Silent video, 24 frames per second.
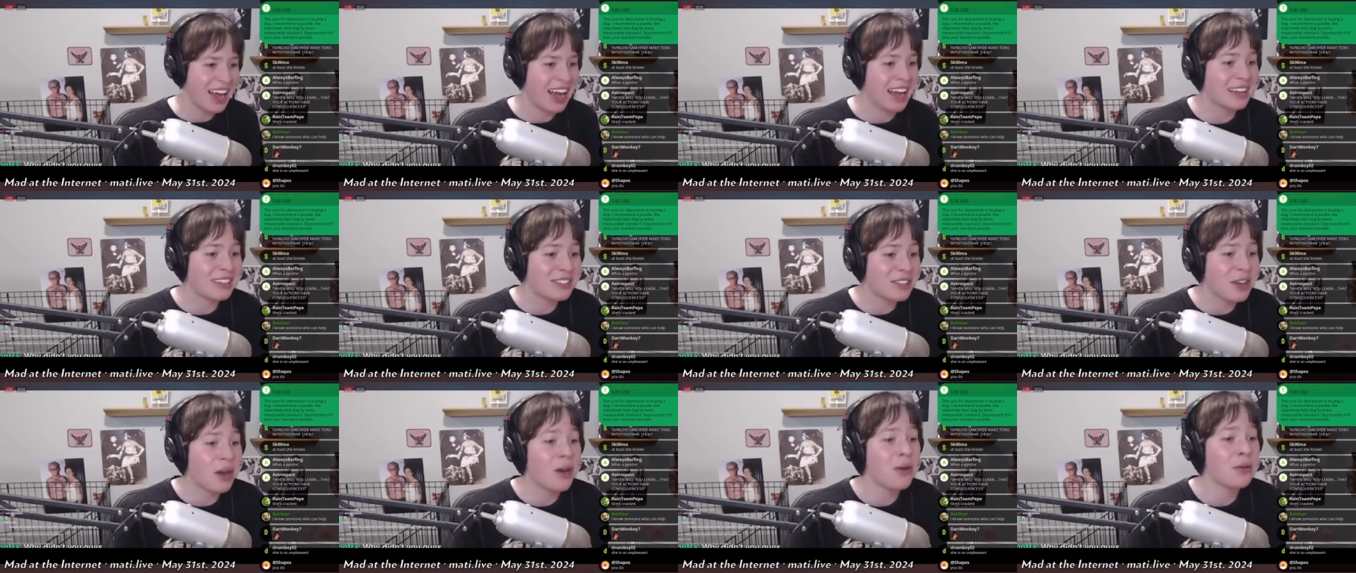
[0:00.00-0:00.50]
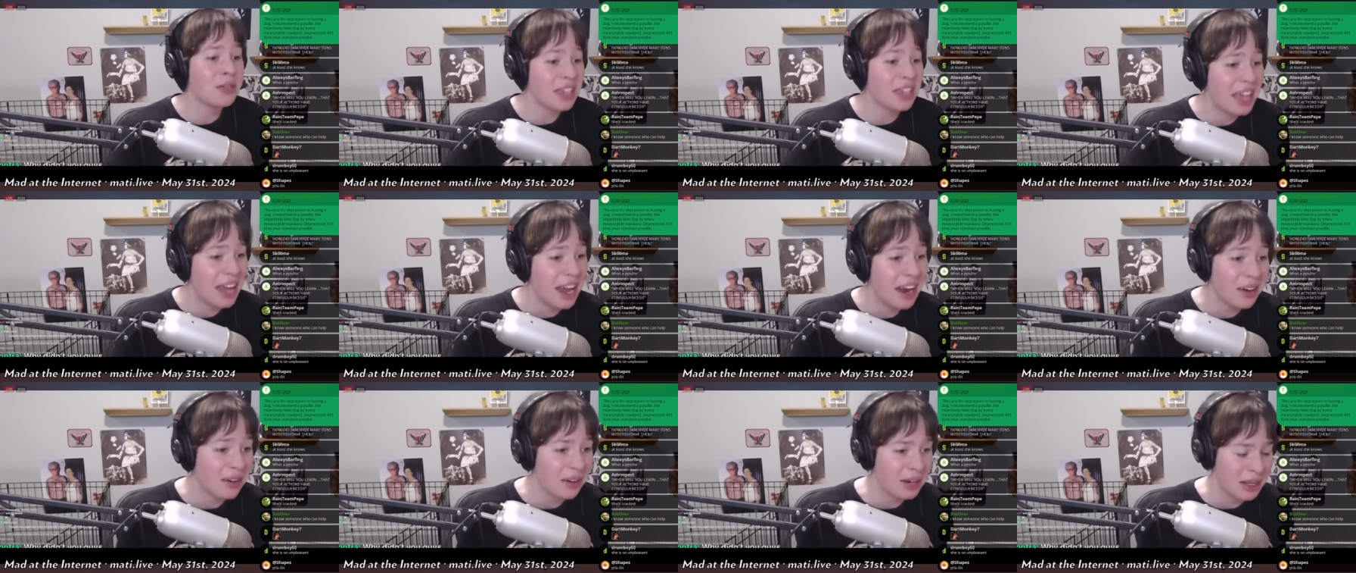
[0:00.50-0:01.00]
I don't
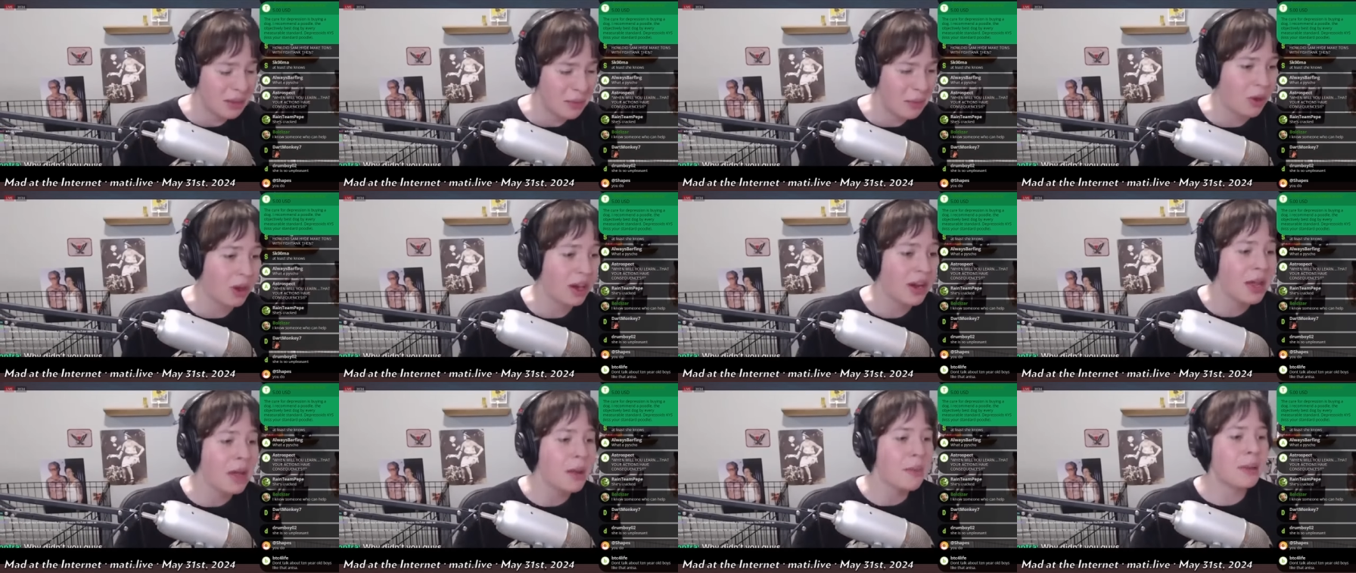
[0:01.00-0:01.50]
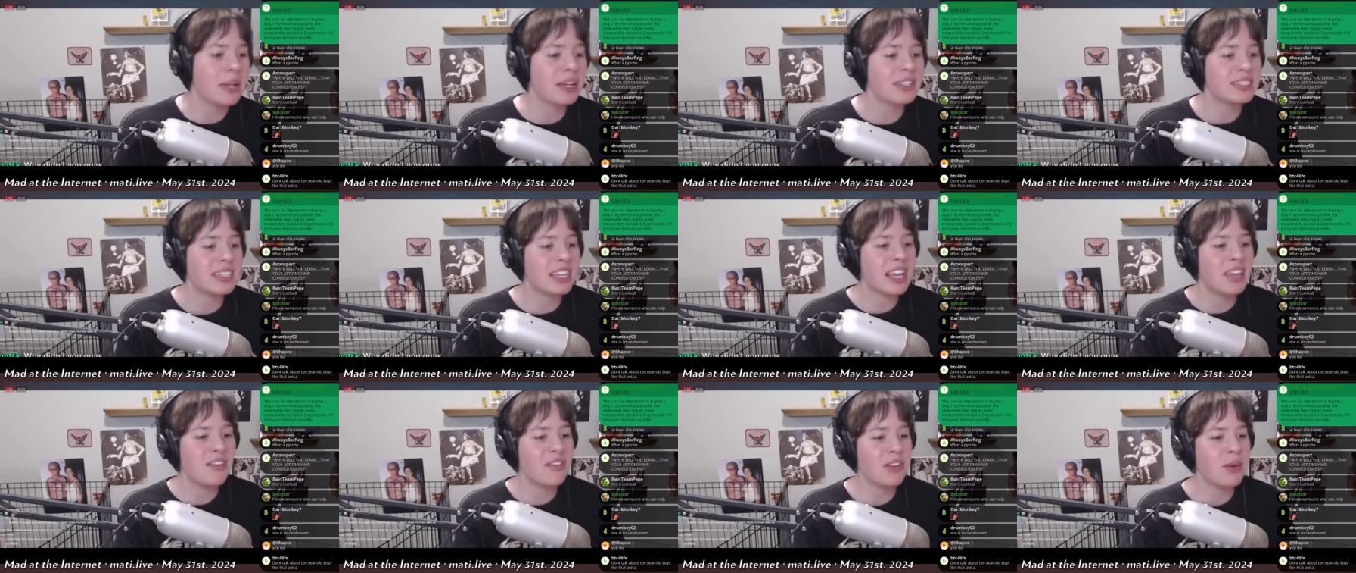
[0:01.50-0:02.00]
care anymore
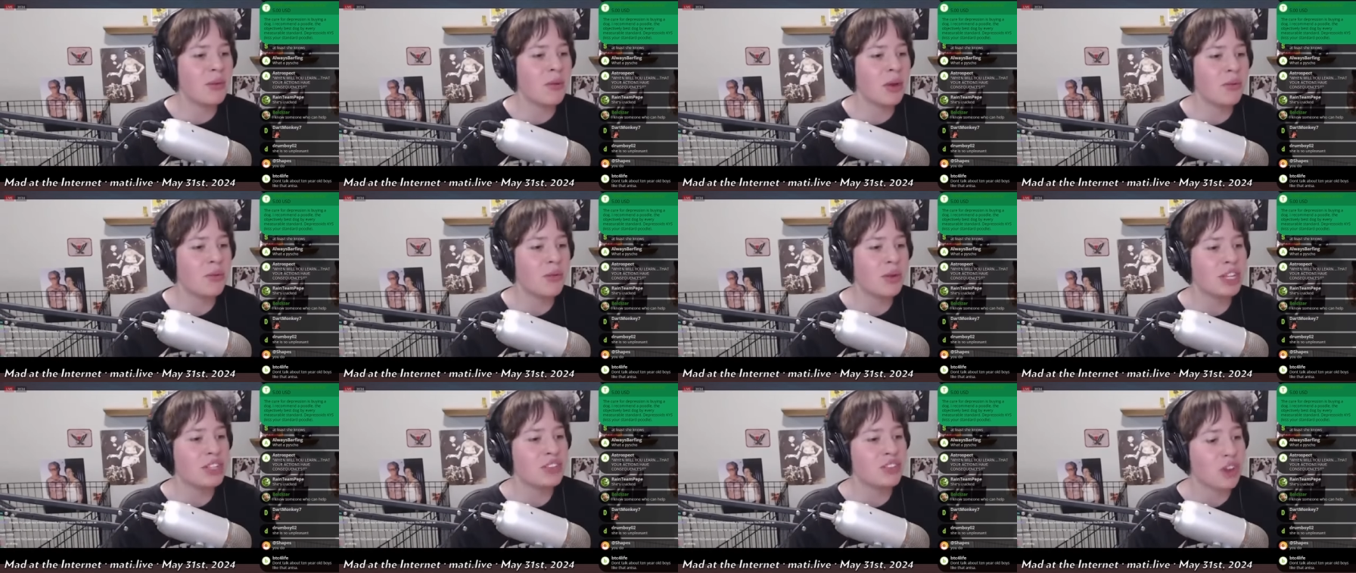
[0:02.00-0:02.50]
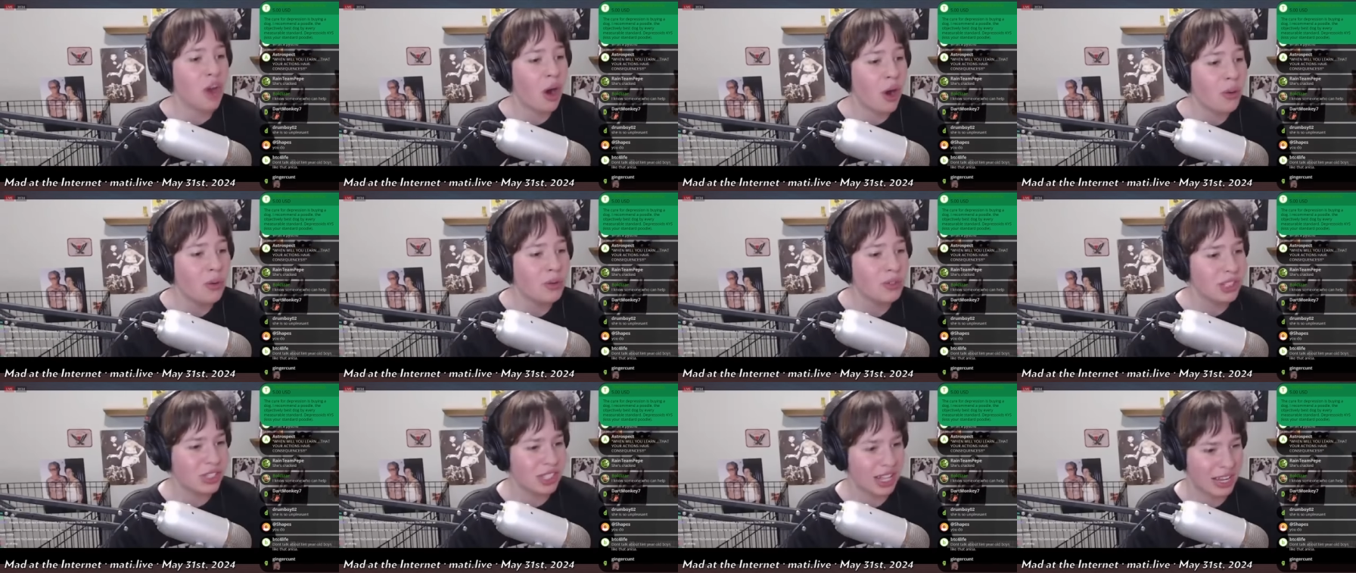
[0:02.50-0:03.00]
because even when we
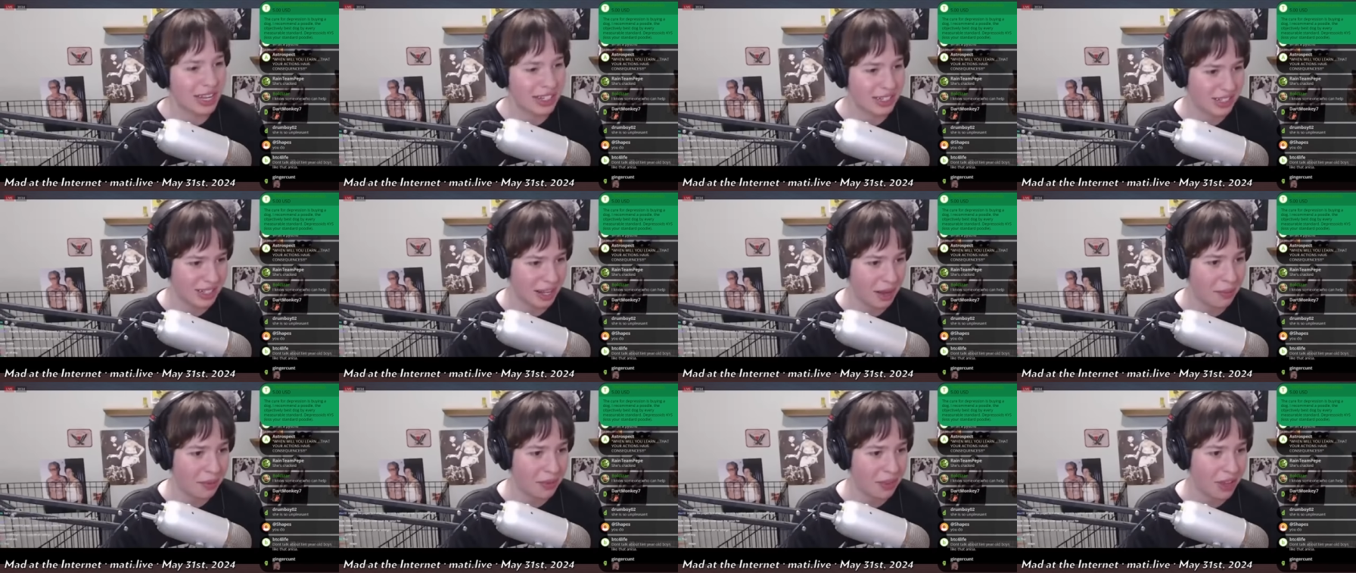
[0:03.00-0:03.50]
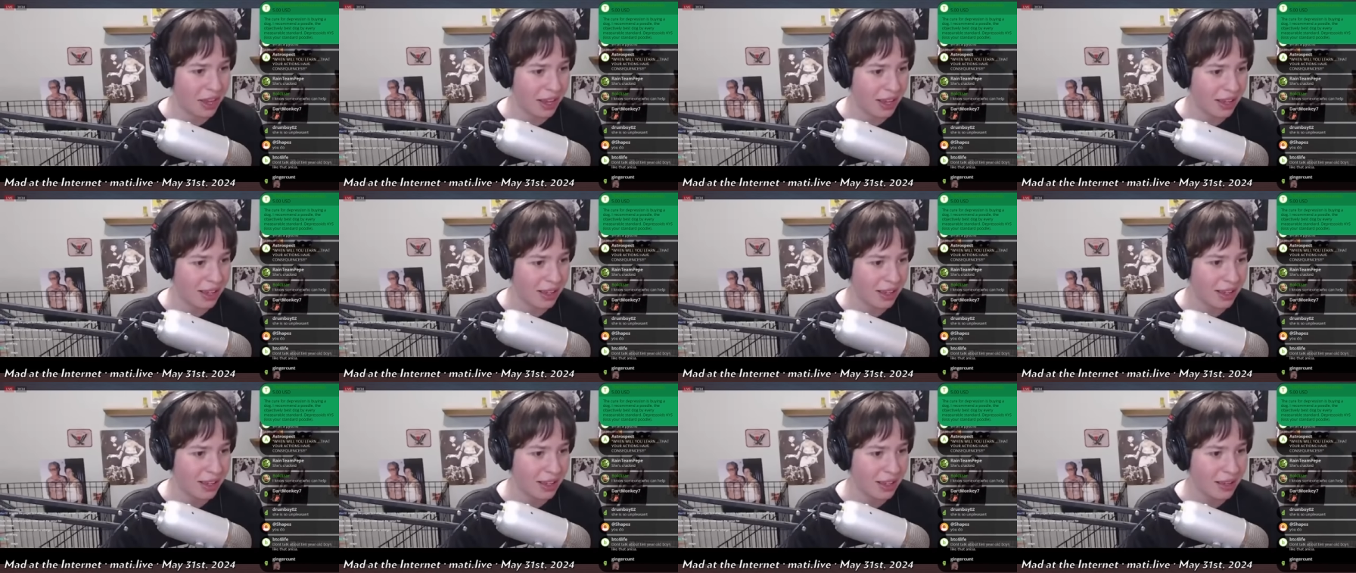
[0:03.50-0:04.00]
don't say
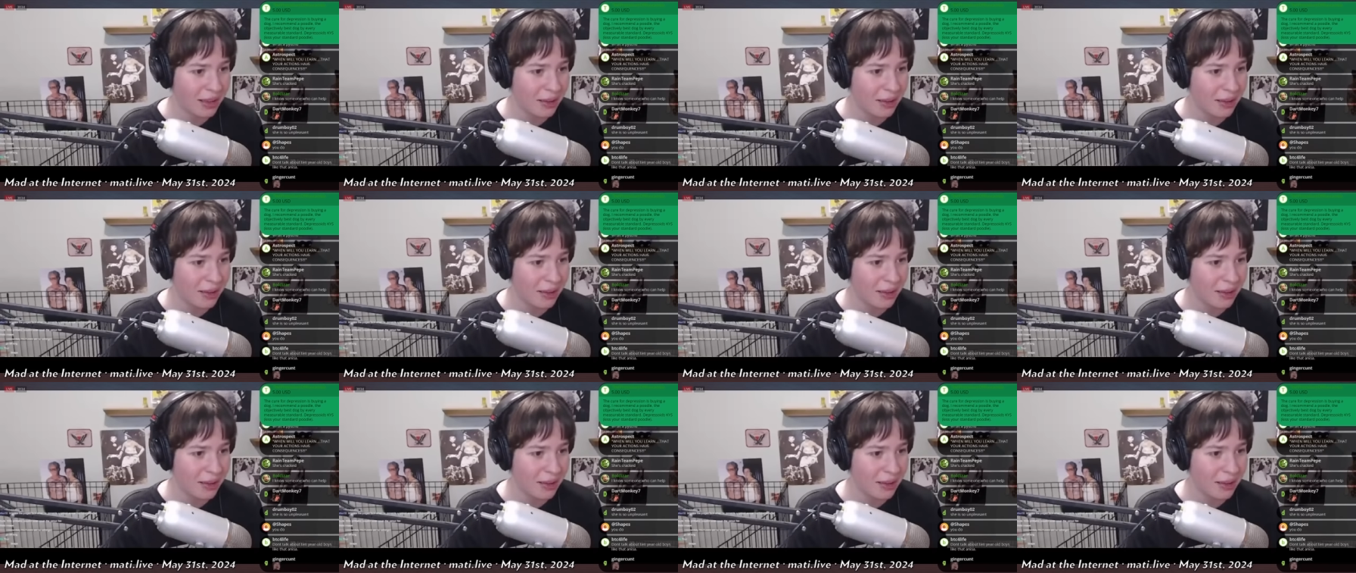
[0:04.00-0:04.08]
something,